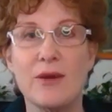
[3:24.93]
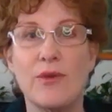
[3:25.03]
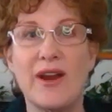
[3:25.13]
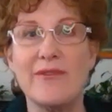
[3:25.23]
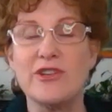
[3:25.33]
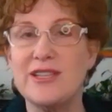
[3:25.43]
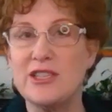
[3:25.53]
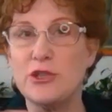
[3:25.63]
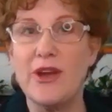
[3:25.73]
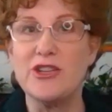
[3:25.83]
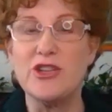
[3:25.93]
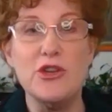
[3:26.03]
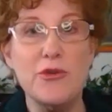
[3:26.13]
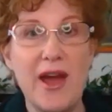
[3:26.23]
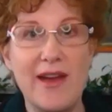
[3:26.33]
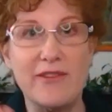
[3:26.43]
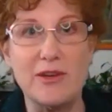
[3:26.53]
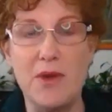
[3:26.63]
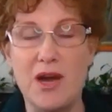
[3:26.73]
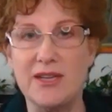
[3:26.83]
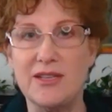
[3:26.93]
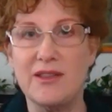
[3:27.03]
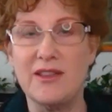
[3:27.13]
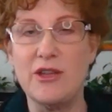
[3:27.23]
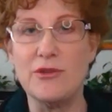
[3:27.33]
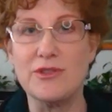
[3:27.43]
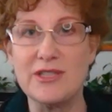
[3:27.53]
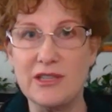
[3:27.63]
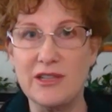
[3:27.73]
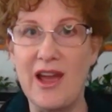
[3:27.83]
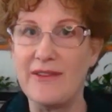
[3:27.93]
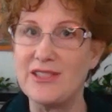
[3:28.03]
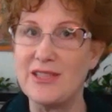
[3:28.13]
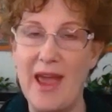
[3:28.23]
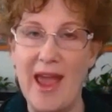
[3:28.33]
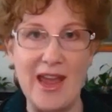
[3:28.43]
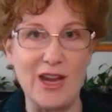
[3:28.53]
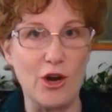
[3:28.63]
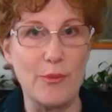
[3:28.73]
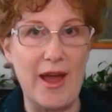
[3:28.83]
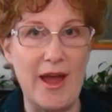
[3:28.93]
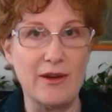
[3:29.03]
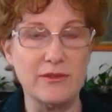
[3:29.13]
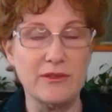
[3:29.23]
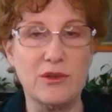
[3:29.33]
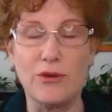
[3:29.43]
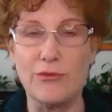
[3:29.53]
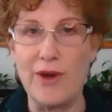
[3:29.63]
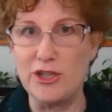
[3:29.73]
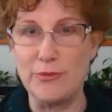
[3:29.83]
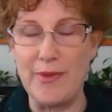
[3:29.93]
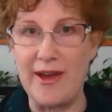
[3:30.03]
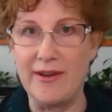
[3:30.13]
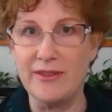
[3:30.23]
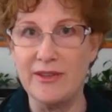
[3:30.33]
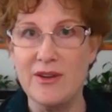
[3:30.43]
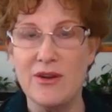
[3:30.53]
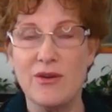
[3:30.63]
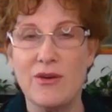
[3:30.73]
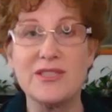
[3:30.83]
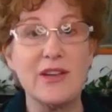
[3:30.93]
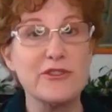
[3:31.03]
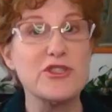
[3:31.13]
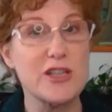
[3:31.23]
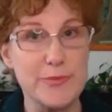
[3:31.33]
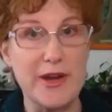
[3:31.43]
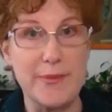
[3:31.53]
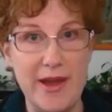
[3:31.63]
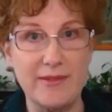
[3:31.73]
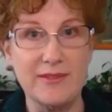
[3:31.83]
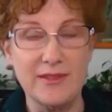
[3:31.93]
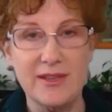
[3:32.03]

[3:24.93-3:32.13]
Whatever situation you have in mind that you still have some anger about or rage about or self-judgment about,